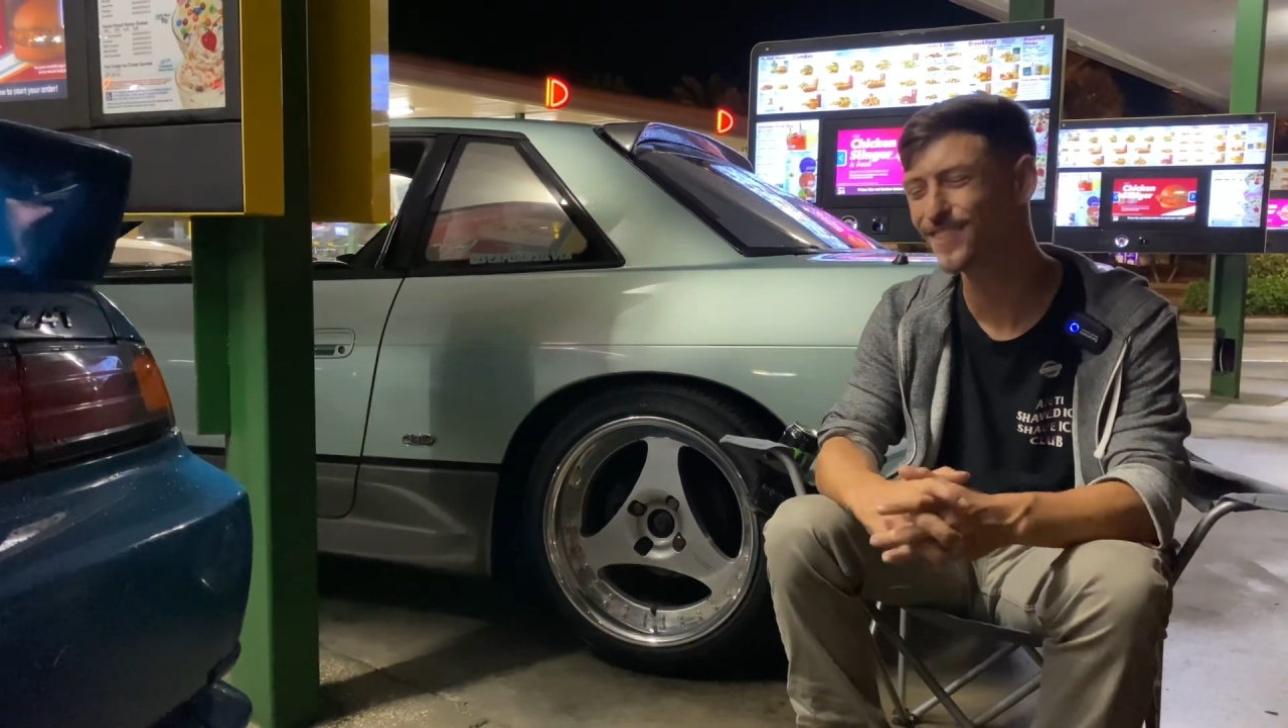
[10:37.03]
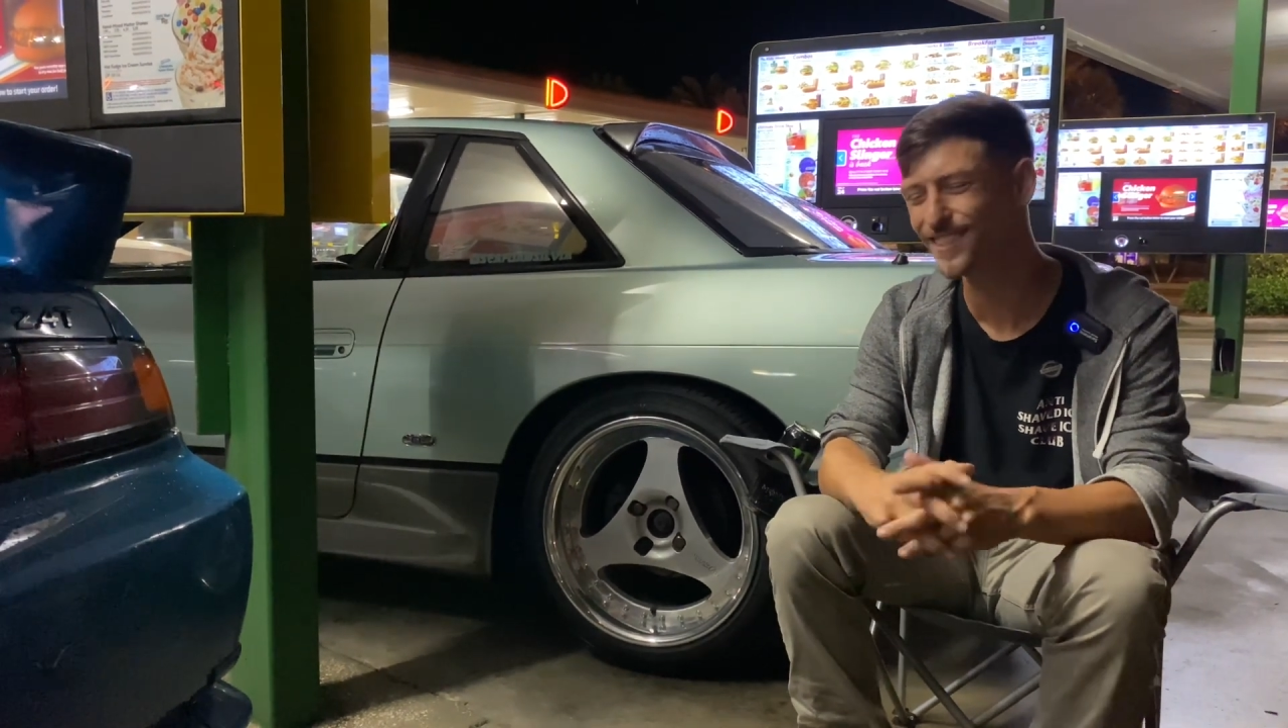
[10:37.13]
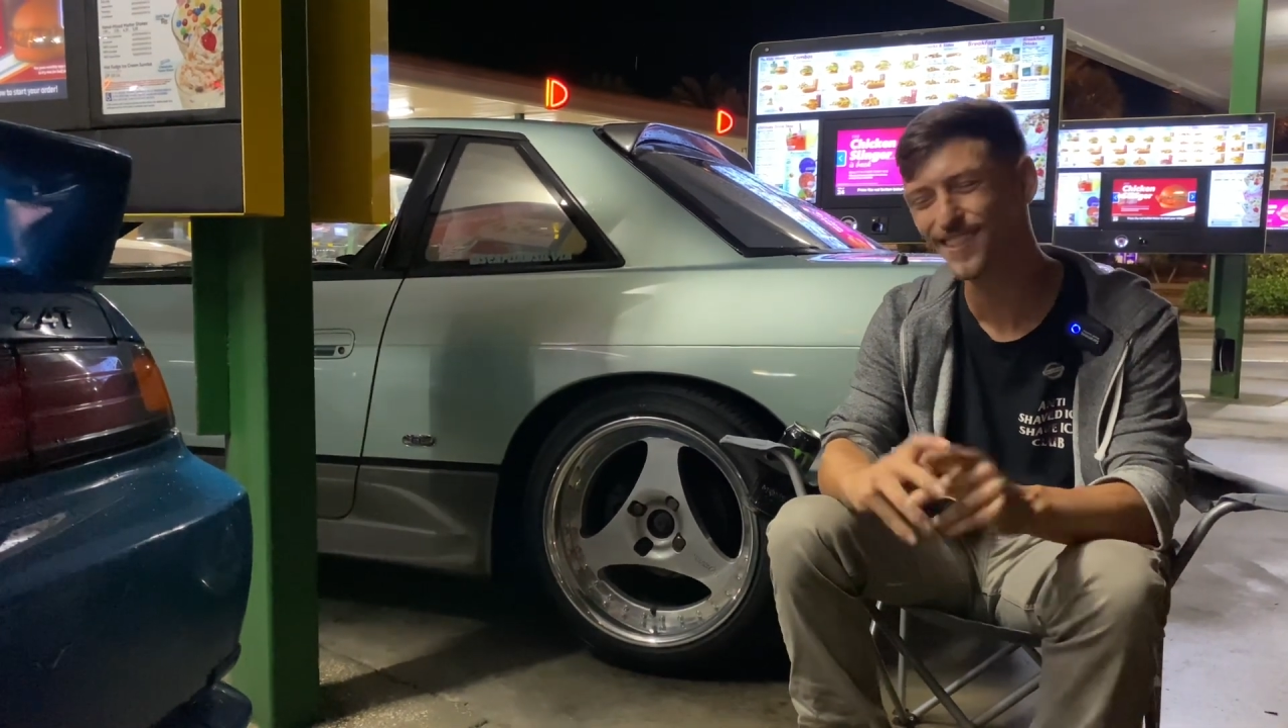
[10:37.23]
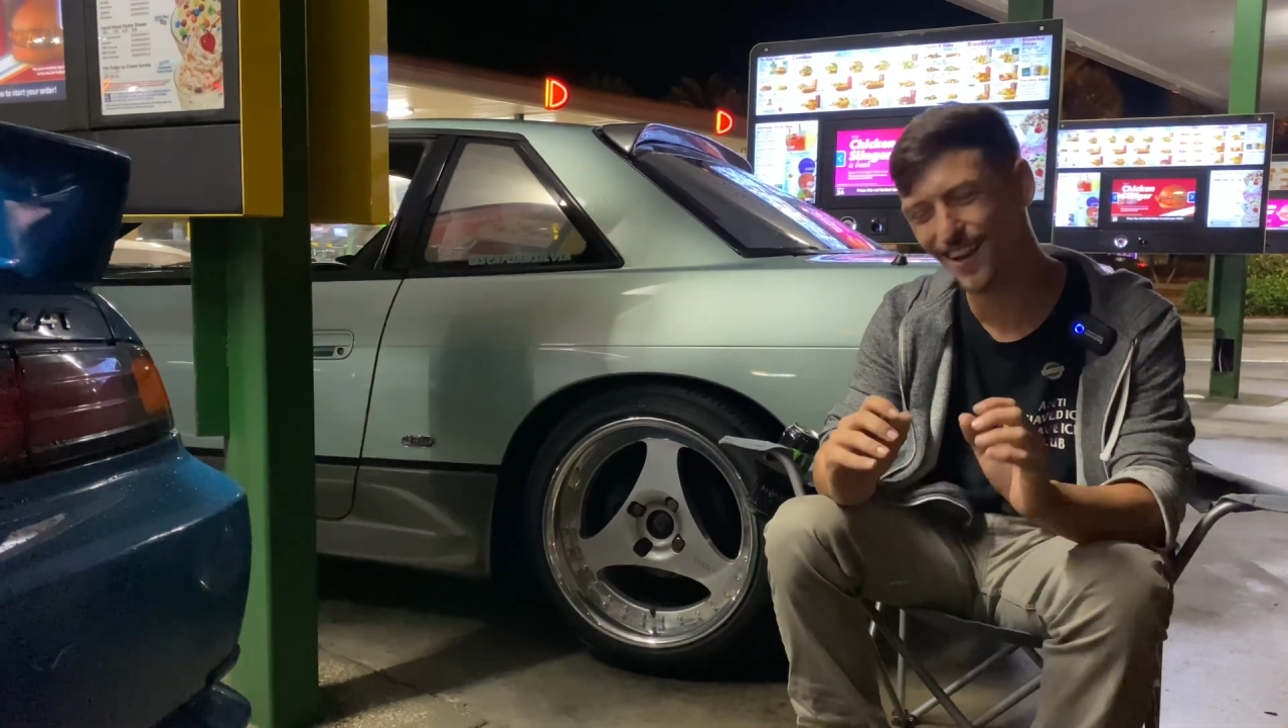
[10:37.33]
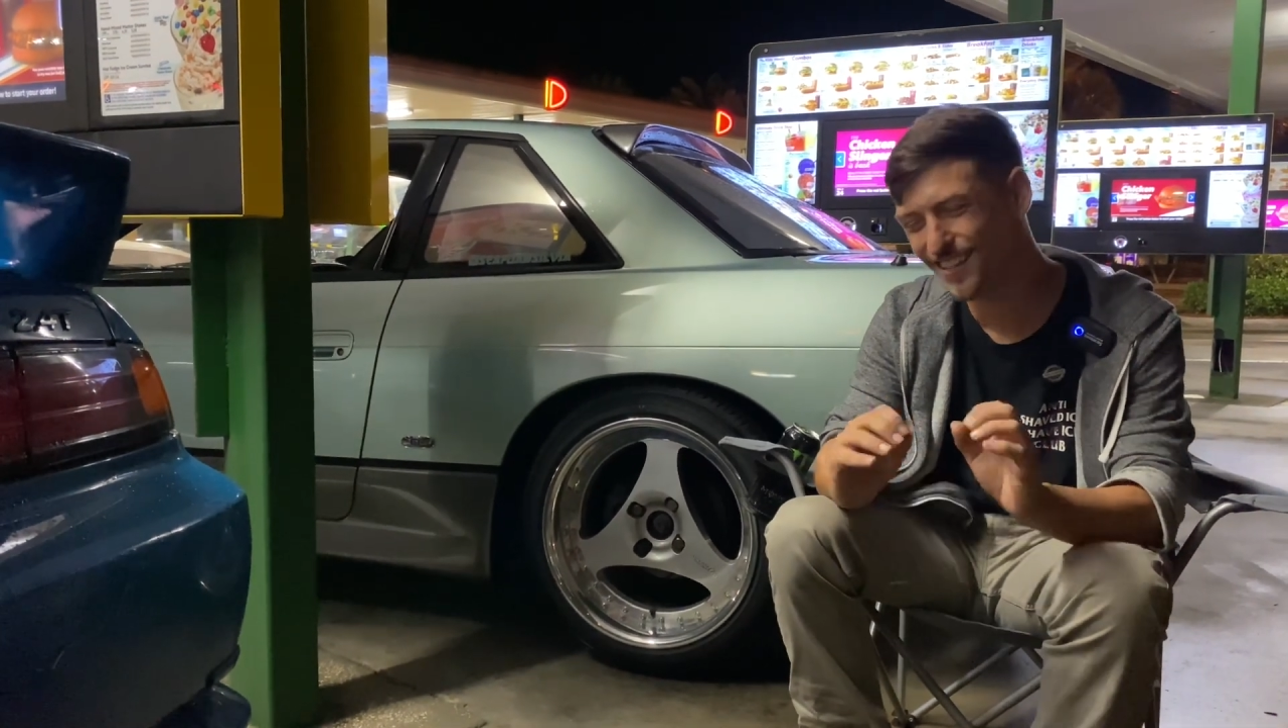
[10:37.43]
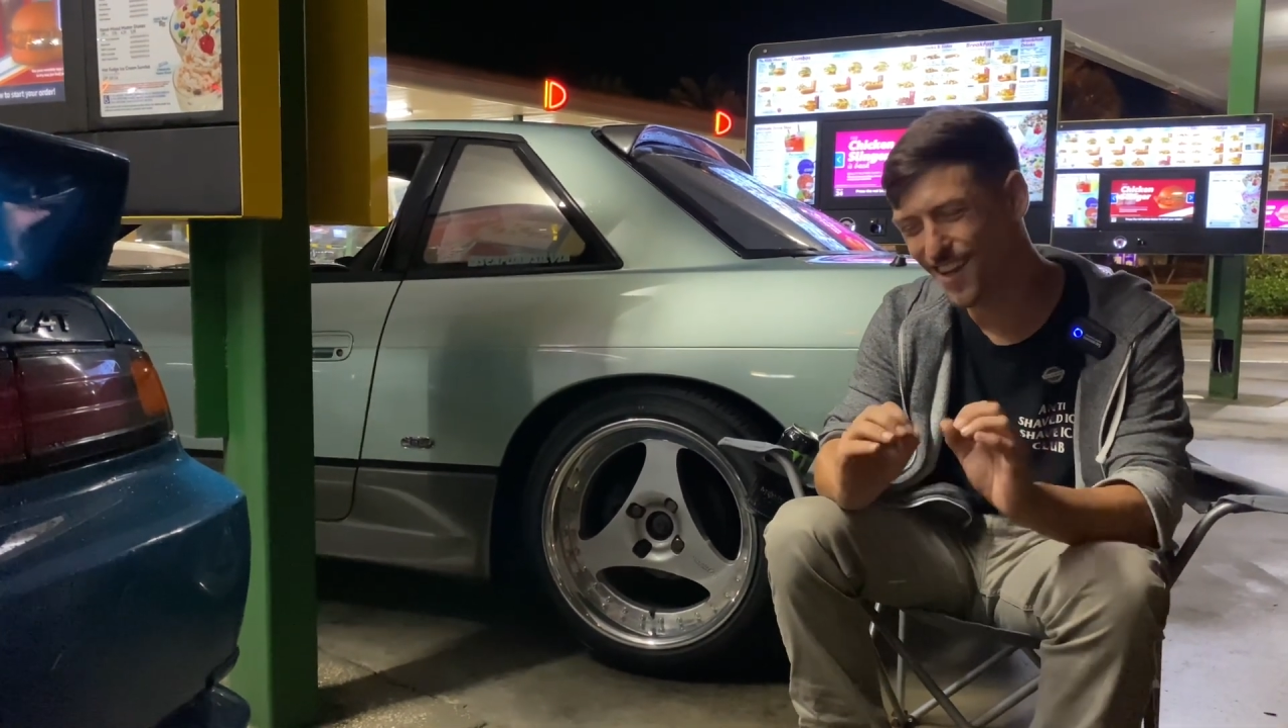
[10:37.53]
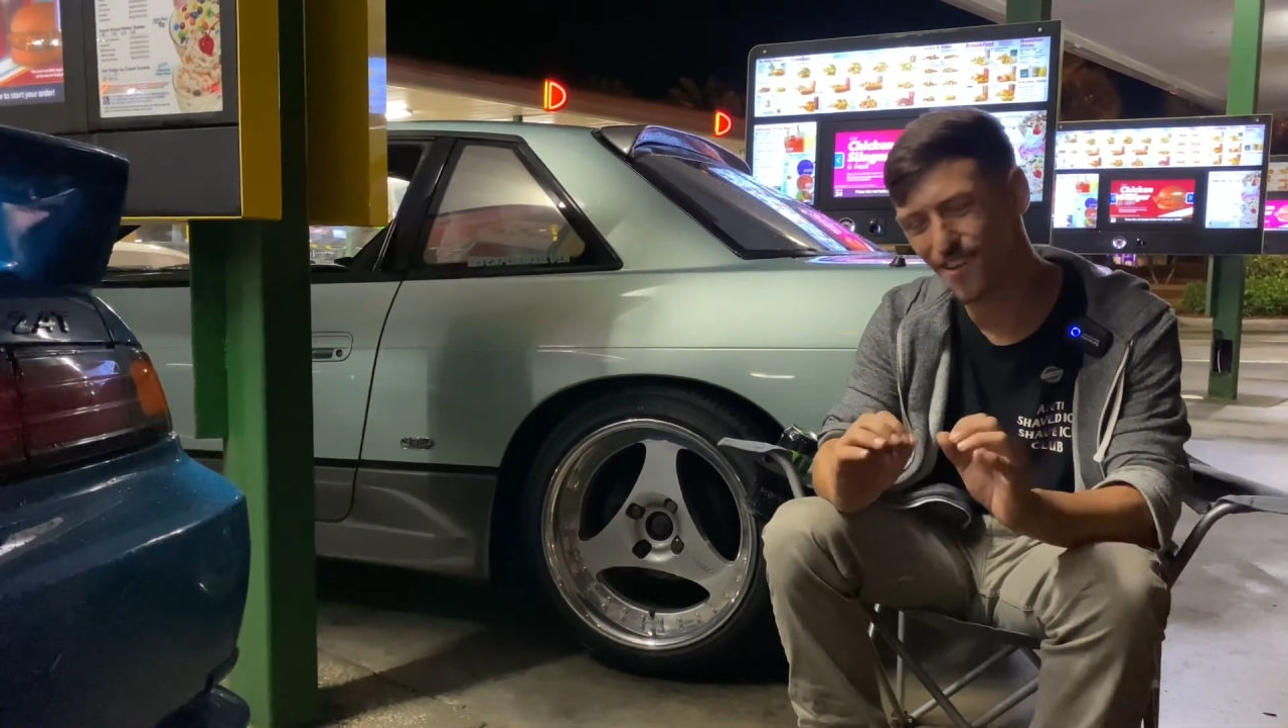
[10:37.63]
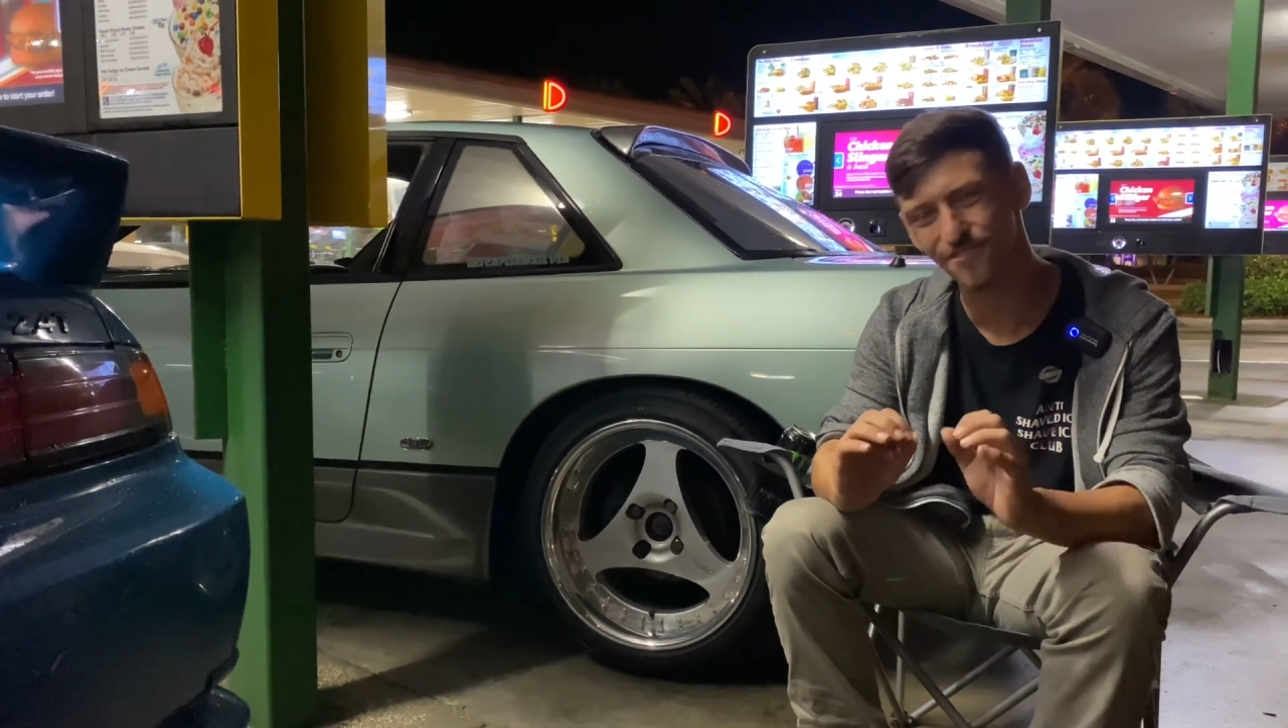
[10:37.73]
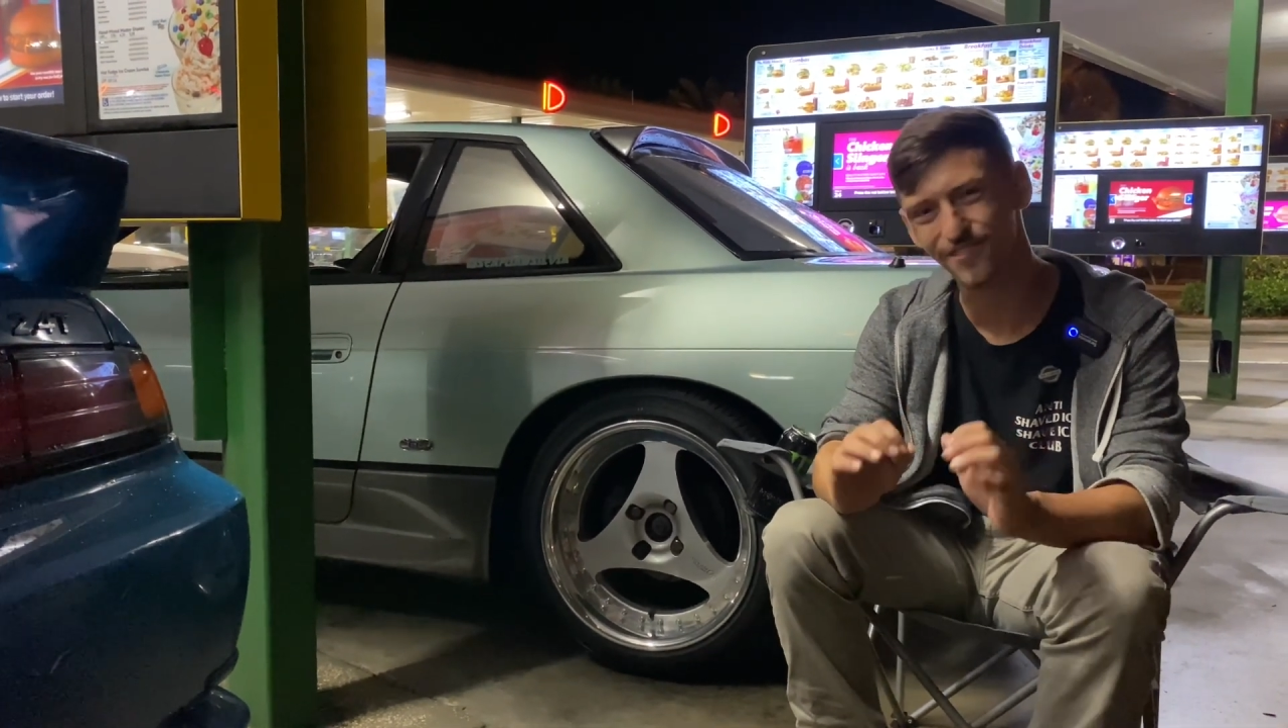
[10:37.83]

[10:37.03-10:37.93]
not enough.